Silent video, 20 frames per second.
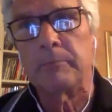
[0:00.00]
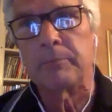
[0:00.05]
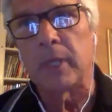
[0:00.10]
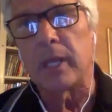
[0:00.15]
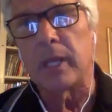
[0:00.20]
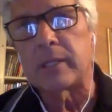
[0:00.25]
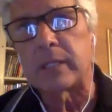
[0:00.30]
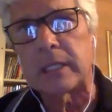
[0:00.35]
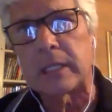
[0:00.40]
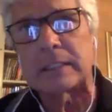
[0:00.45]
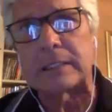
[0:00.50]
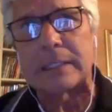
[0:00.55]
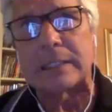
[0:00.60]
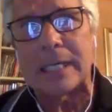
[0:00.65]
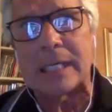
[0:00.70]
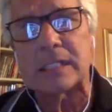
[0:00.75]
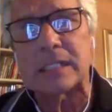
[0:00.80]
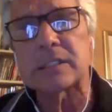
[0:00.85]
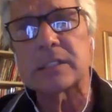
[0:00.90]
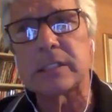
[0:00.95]
And then
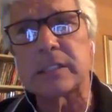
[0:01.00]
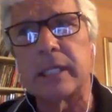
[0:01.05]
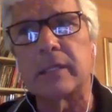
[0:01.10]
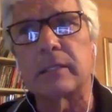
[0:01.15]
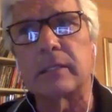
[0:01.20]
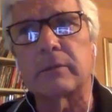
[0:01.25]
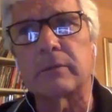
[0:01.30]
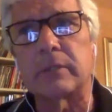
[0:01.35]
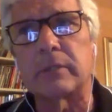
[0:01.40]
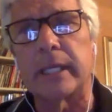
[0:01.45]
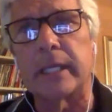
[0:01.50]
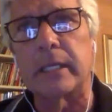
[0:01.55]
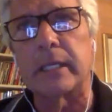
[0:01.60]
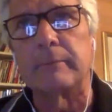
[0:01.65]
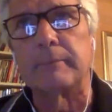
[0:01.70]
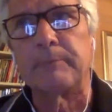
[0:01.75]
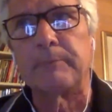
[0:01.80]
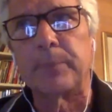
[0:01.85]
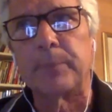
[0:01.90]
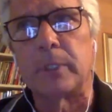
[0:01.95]
lastly, the
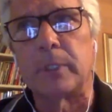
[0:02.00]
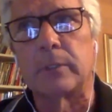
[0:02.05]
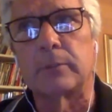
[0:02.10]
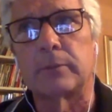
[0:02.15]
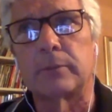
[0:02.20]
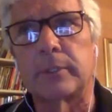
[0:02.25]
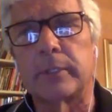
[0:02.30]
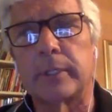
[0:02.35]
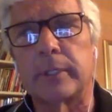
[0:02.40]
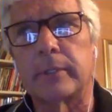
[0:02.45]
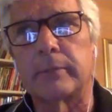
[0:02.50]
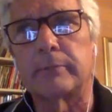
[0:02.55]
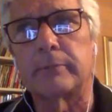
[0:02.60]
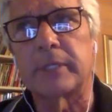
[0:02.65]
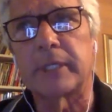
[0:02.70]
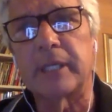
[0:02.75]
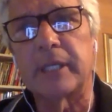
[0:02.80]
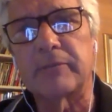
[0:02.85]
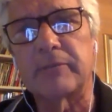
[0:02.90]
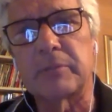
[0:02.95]
thing to
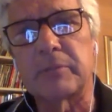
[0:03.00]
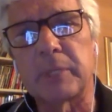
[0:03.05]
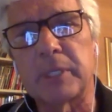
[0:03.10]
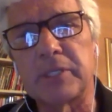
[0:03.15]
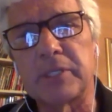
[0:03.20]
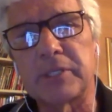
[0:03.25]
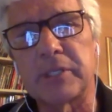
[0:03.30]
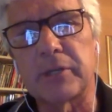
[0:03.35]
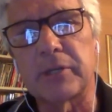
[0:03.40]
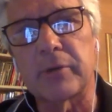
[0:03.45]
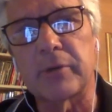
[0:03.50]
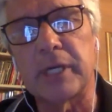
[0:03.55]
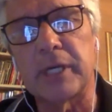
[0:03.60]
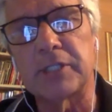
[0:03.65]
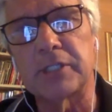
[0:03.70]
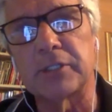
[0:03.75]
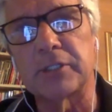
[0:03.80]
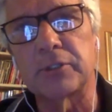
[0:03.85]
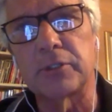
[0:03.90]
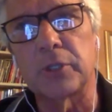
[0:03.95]
give some
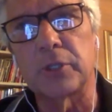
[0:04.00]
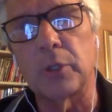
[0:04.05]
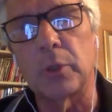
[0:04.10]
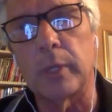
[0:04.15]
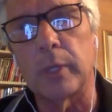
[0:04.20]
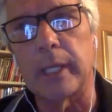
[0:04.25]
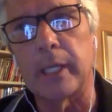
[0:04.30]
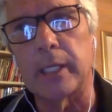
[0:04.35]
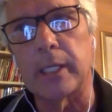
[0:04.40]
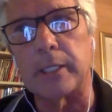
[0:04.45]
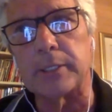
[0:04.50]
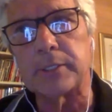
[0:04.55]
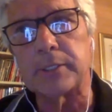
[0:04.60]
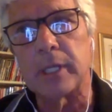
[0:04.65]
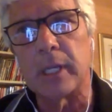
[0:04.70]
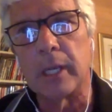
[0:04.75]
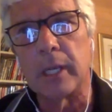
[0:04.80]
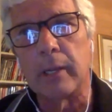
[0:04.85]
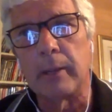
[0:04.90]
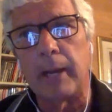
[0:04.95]
consideration to is
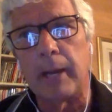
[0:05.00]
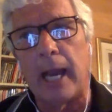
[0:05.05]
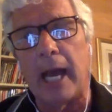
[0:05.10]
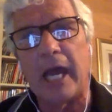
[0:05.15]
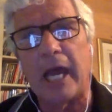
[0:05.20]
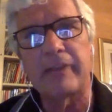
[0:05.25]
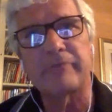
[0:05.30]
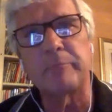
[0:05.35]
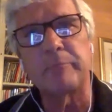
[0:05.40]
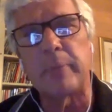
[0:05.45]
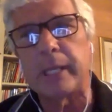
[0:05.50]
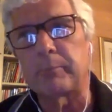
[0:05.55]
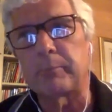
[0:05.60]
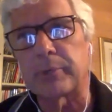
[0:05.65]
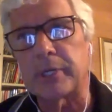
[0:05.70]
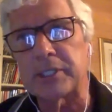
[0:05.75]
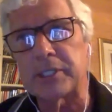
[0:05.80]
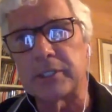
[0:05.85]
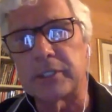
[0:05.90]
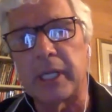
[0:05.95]
I've made
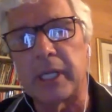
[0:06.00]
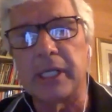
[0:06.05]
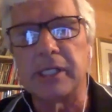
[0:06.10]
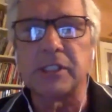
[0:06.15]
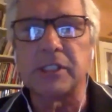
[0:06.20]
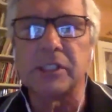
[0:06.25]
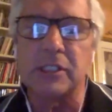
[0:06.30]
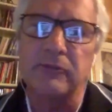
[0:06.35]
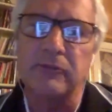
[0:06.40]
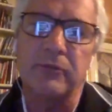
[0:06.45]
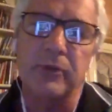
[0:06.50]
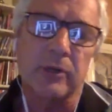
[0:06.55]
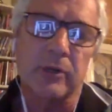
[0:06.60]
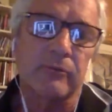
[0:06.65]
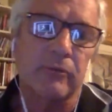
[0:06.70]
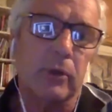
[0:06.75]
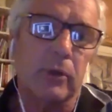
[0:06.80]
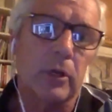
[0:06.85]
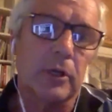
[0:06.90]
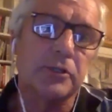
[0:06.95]
presentations in front
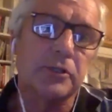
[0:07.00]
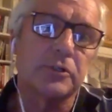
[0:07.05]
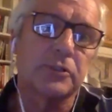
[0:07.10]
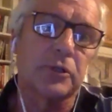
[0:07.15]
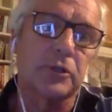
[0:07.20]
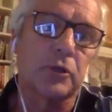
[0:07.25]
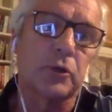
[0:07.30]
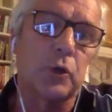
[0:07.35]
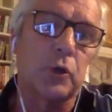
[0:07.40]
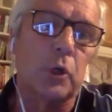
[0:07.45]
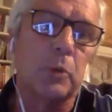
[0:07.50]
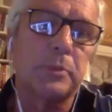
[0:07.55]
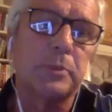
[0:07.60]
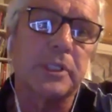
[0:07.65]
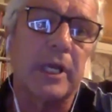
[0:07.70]
of large groups.